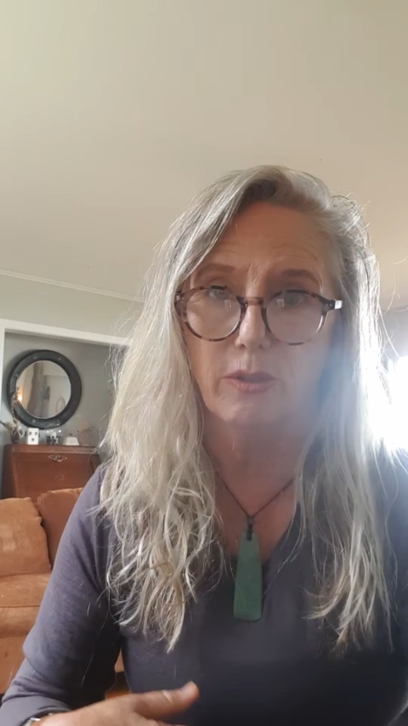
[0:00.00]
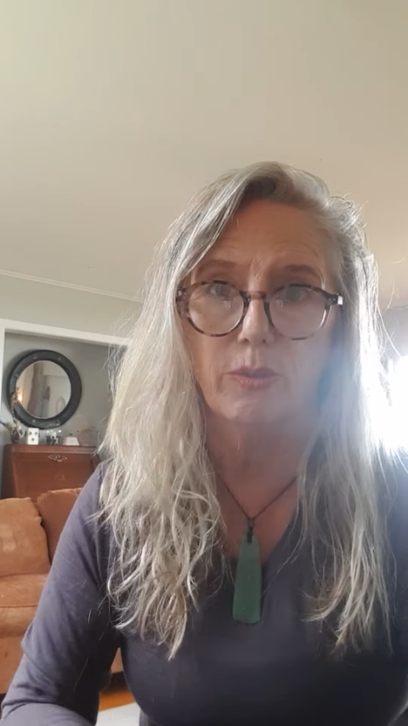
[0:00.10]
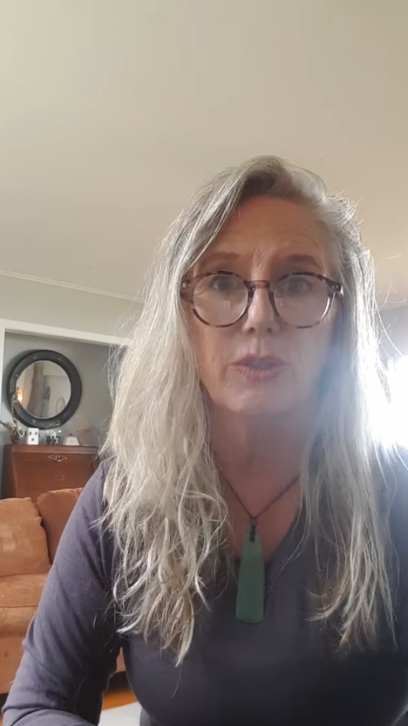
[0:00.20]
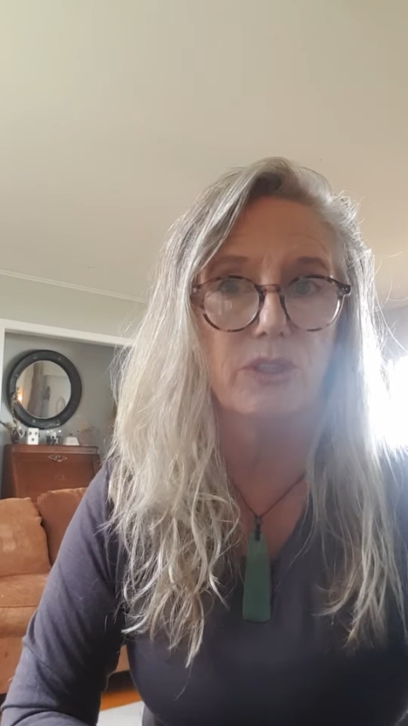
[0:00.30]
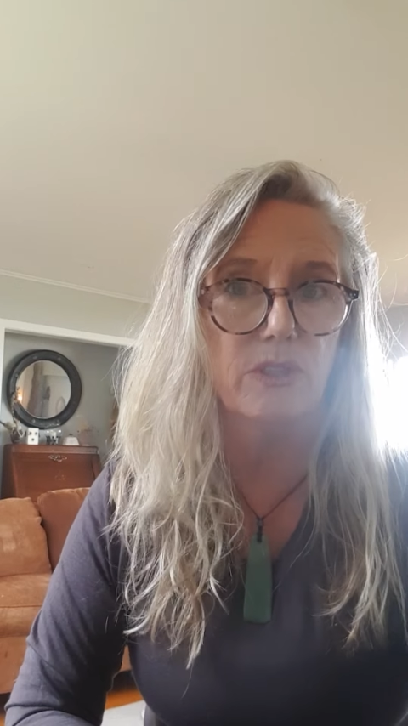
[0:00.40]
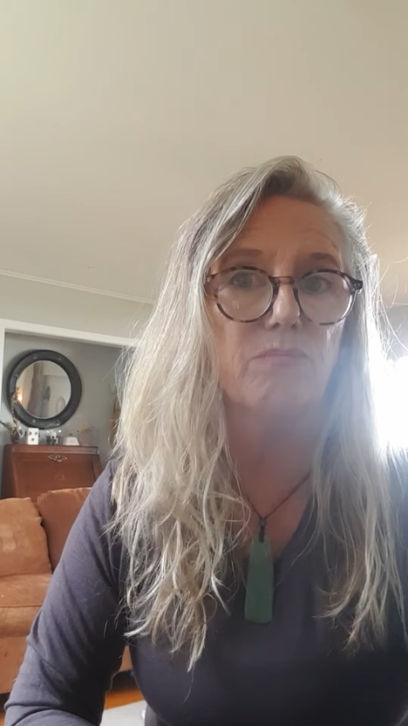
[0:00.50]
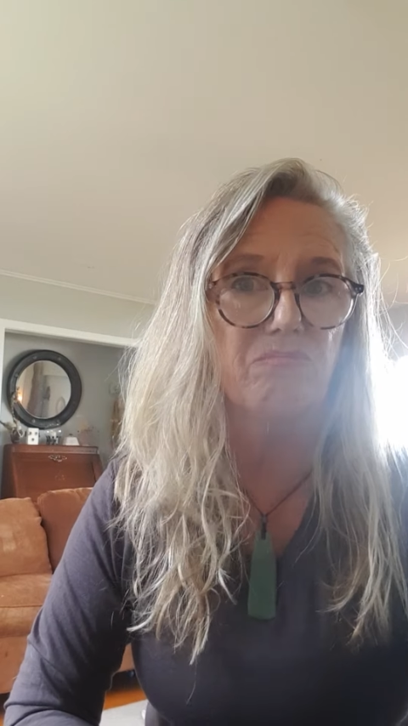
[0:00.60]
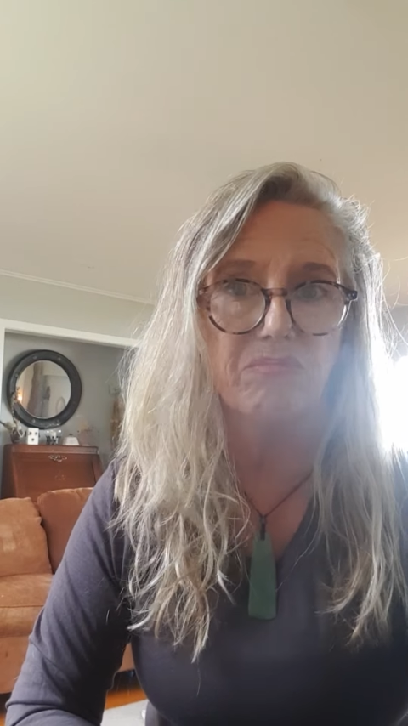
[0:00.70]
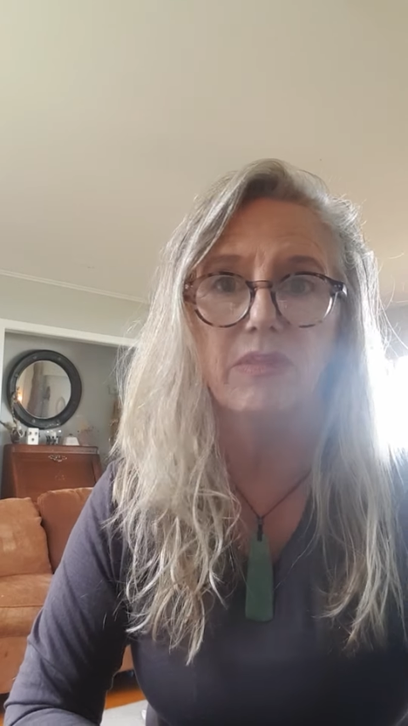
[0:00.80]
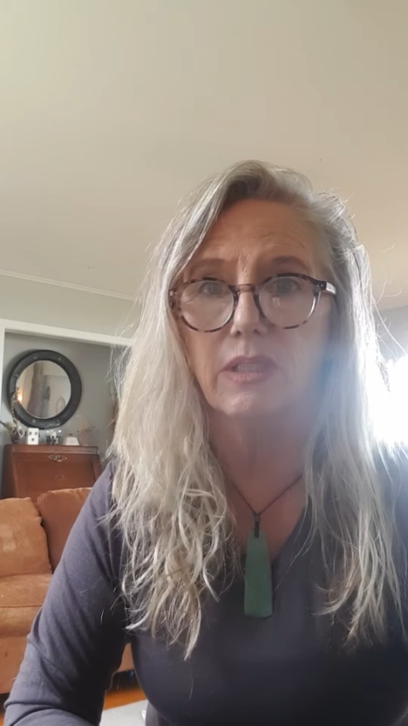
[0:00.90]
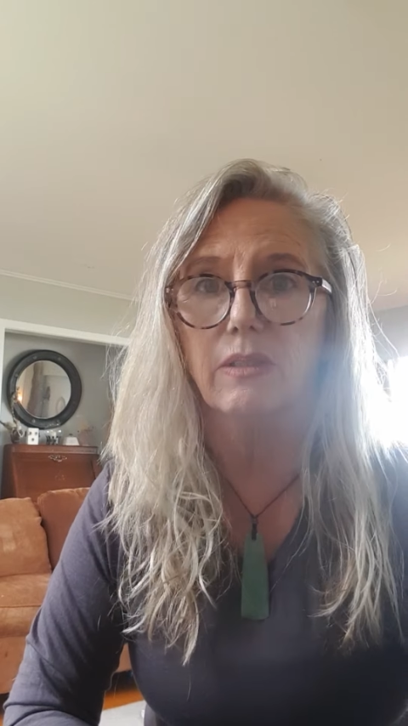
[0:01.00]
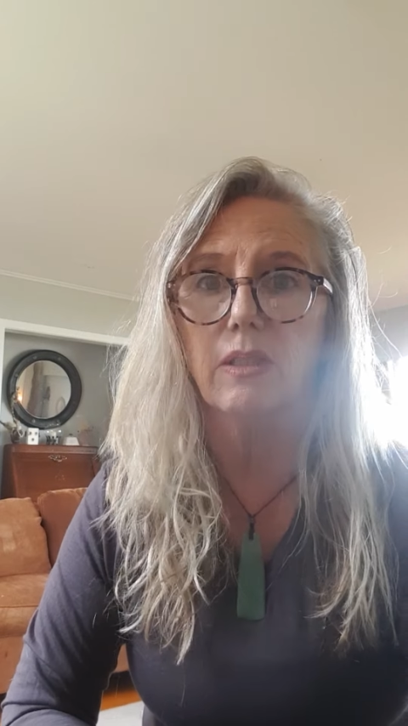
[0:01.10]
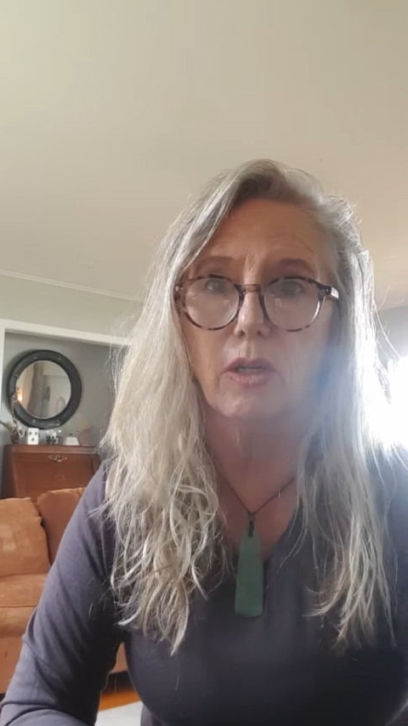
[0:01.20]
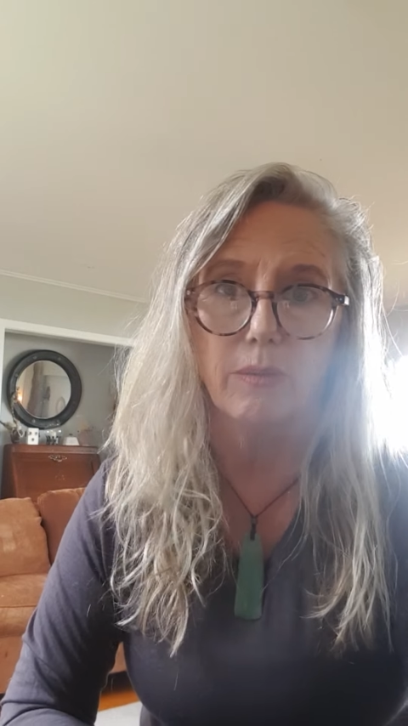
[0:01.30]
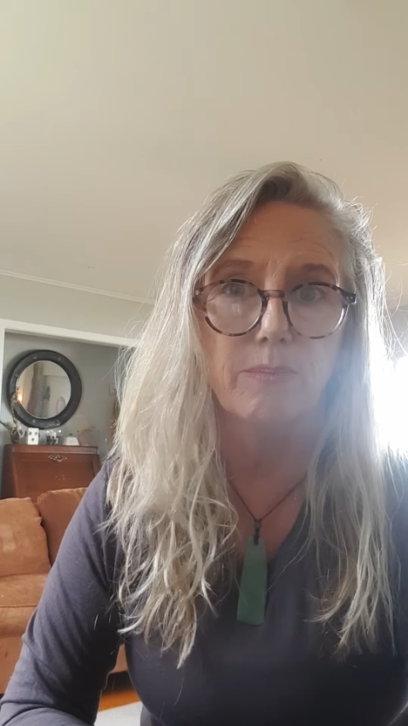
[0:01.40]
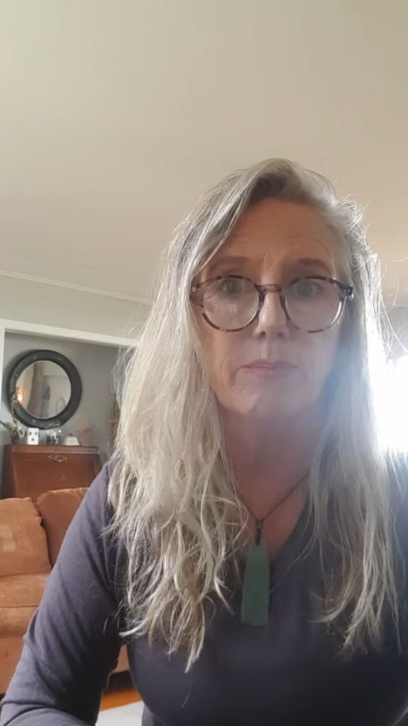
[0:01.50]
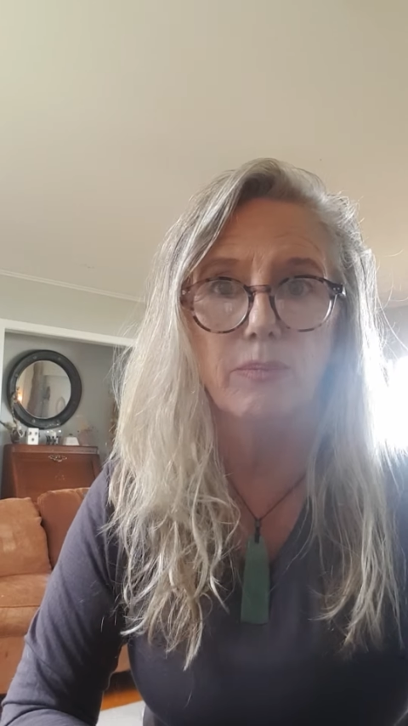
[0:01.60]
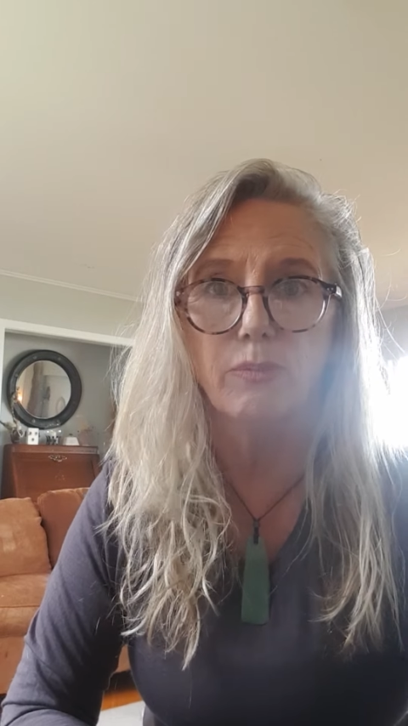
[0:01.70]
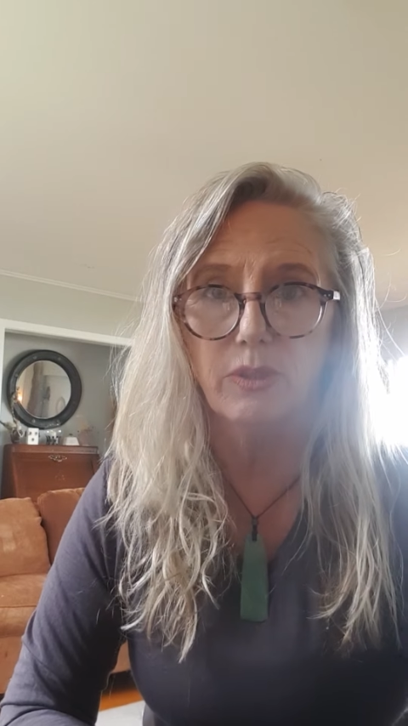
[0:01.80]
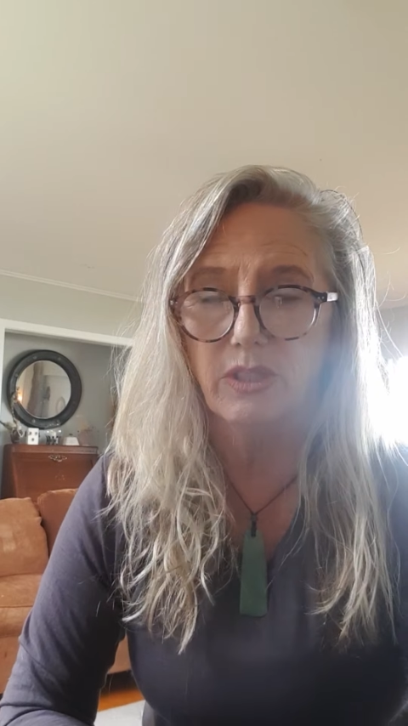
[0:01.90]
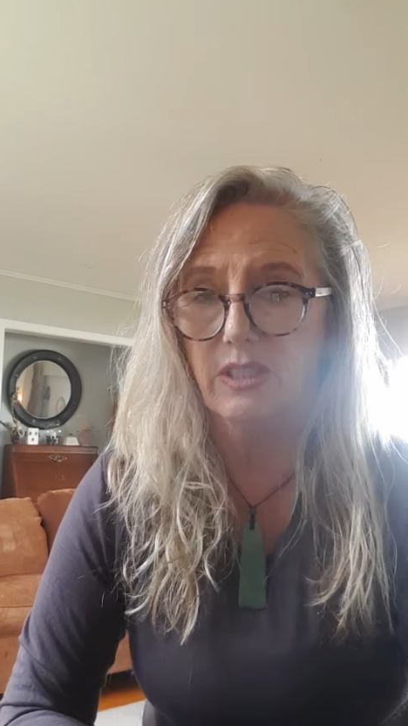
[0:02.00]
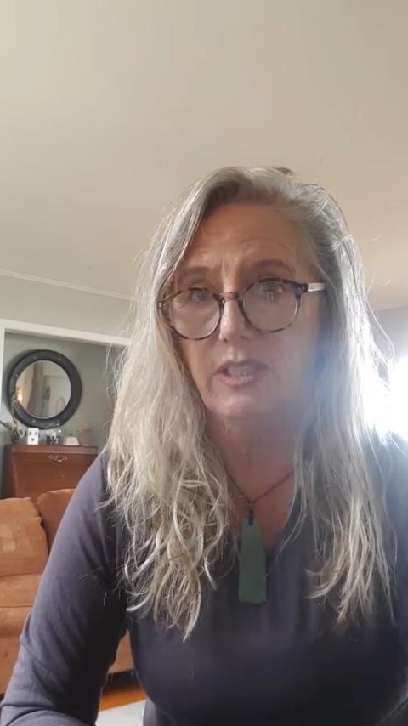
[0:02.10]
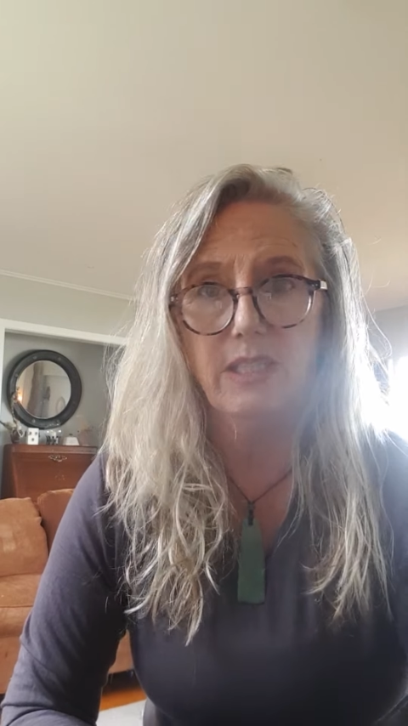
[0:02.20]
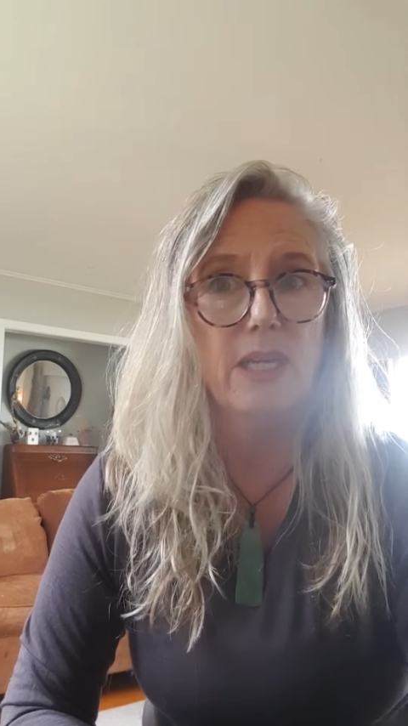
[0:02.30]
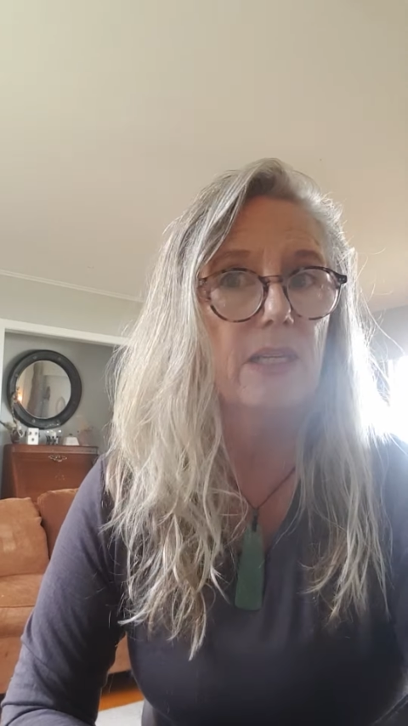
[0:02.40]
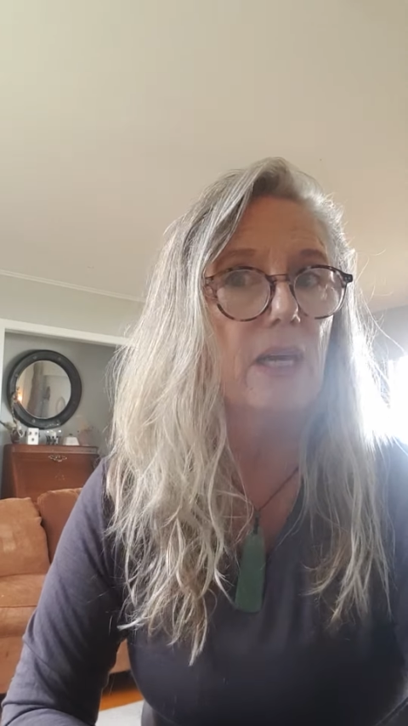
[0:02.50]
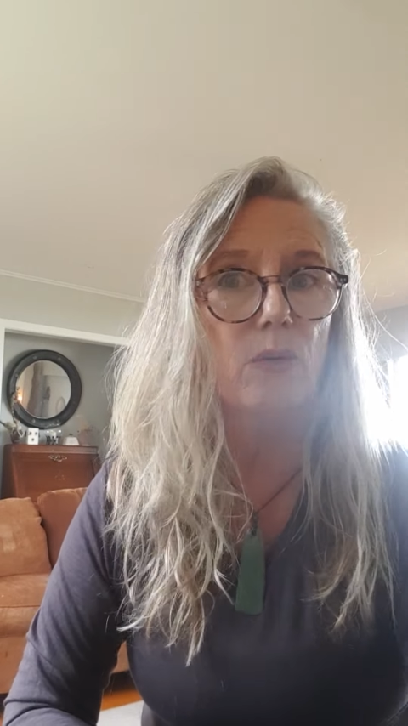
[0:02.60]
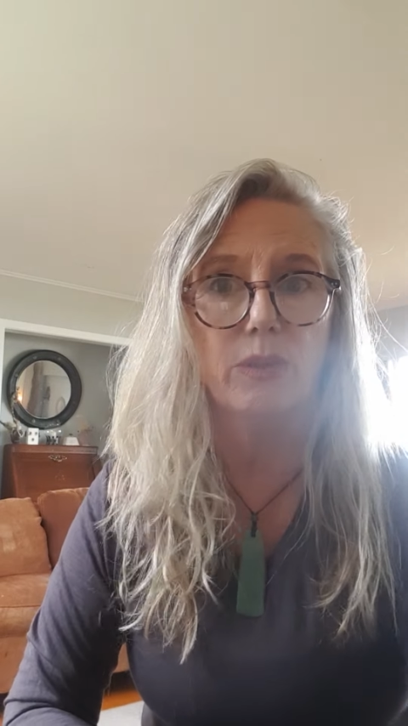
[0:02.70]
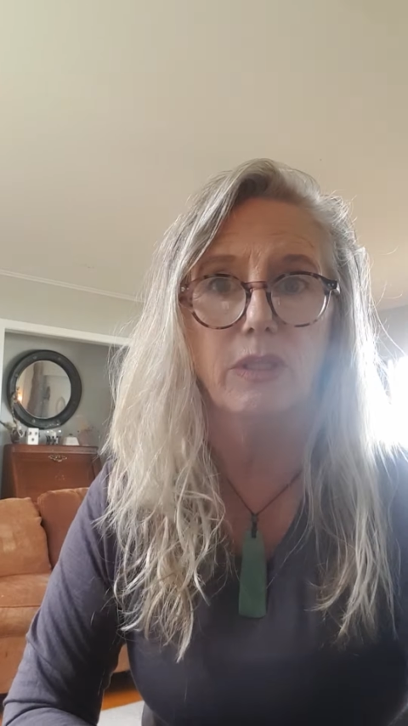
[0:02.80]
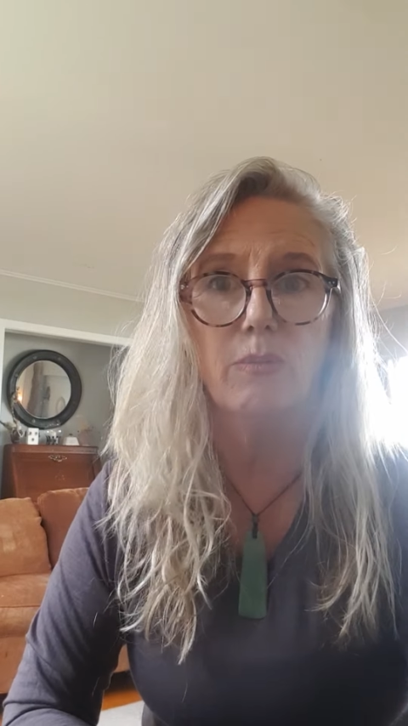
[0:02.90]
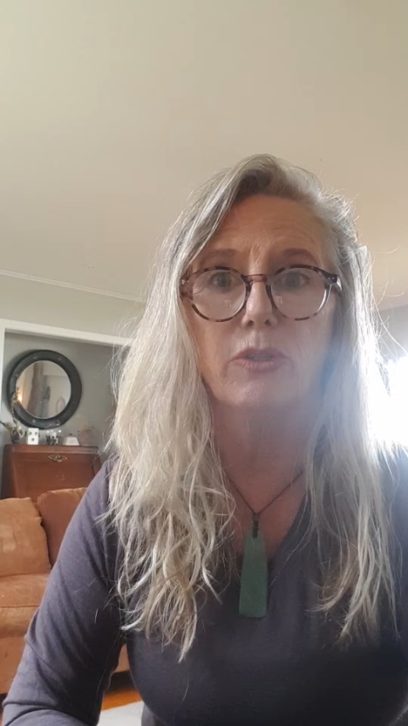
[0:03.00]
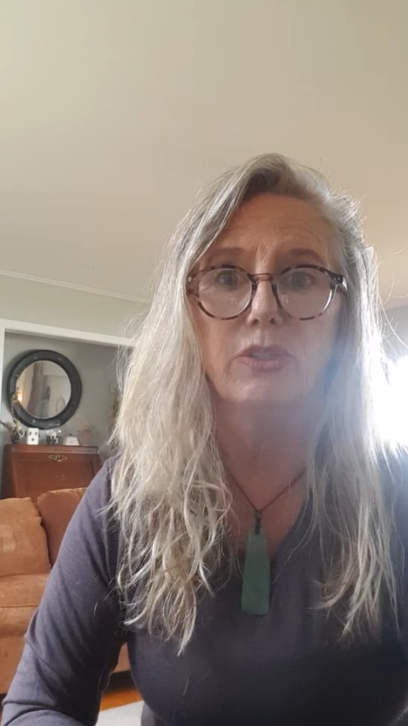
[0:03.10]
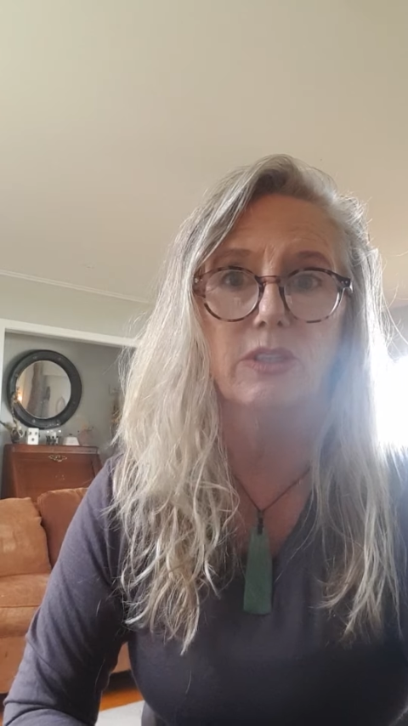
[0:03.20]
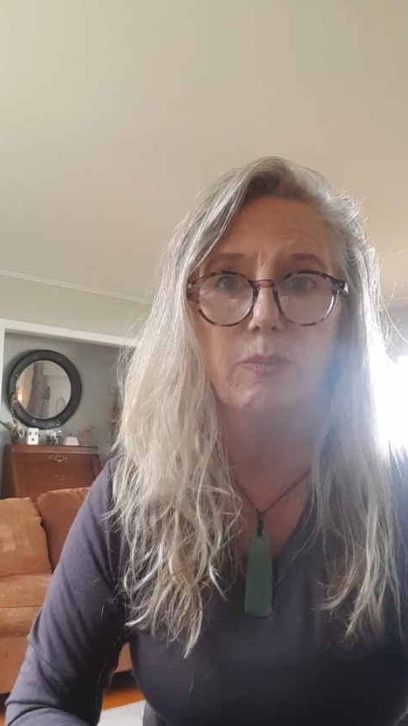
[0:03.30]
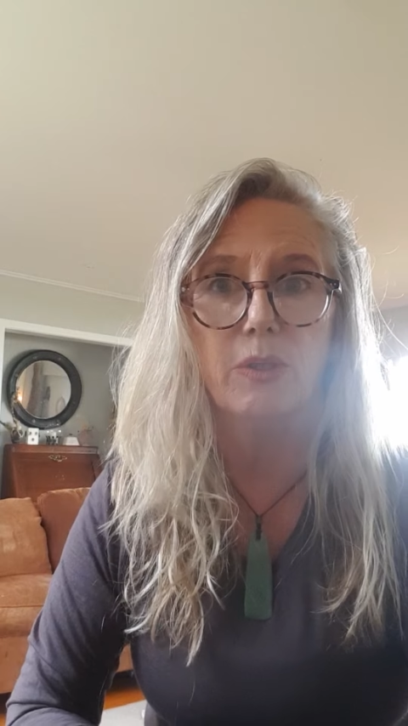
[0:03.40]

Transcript: It was, it was standout, one of the most